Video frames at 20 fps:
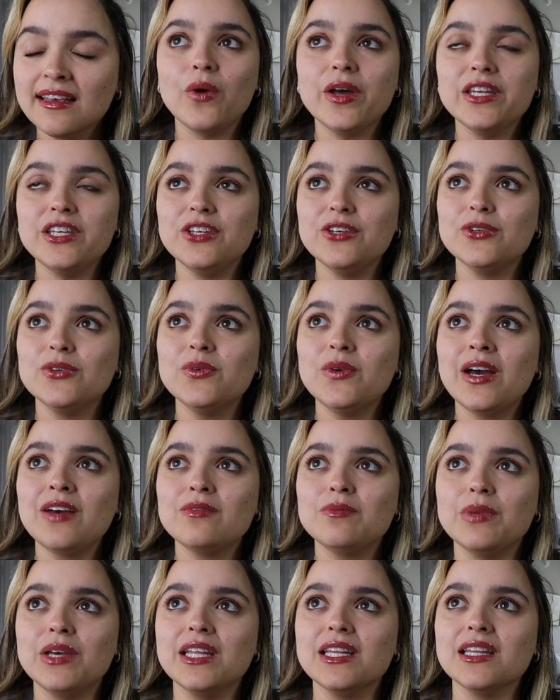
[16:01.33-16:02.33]
When you
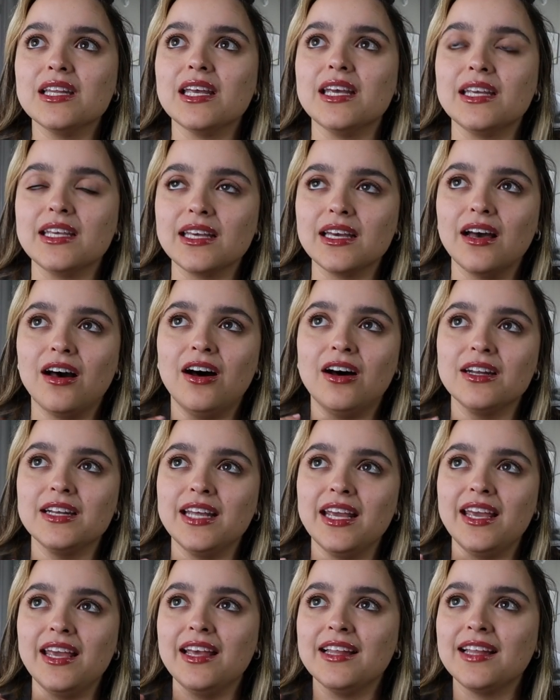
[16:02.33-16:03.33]
have been like on
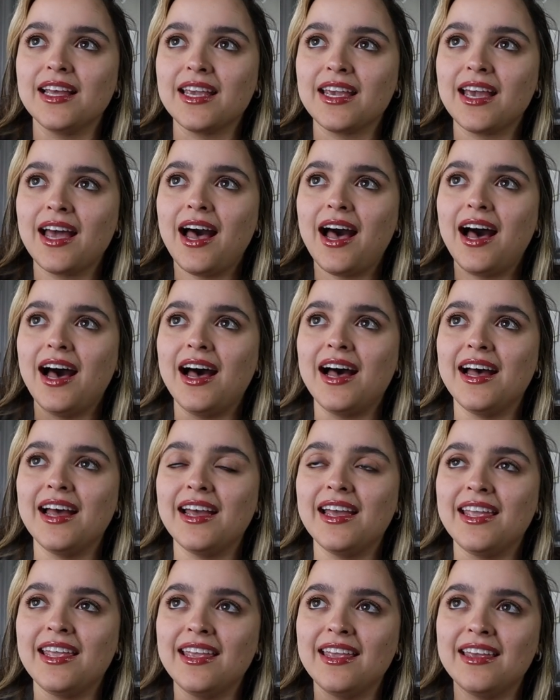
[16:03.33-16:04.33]
a like
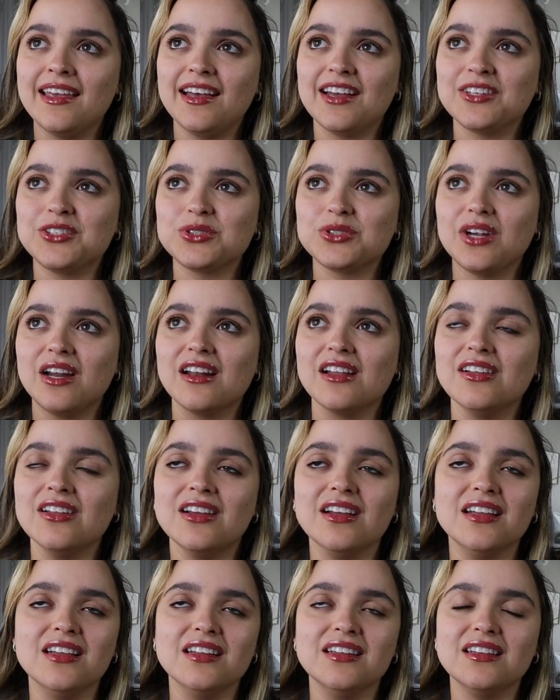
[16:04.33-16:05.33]
high
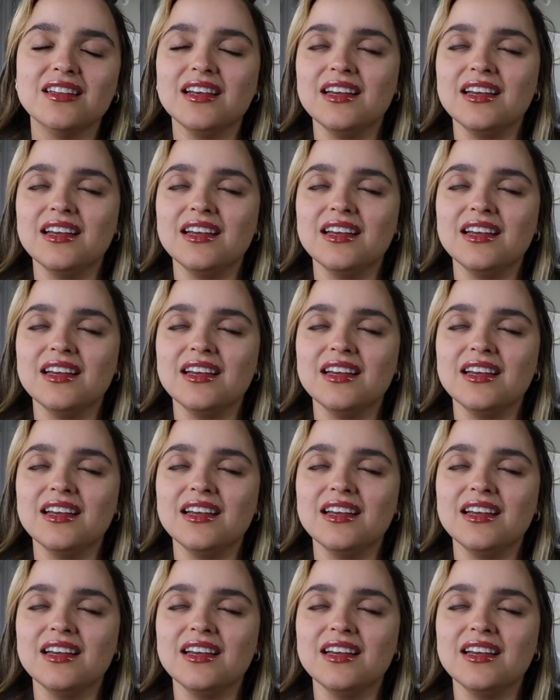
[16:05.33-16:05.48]
adrenaline,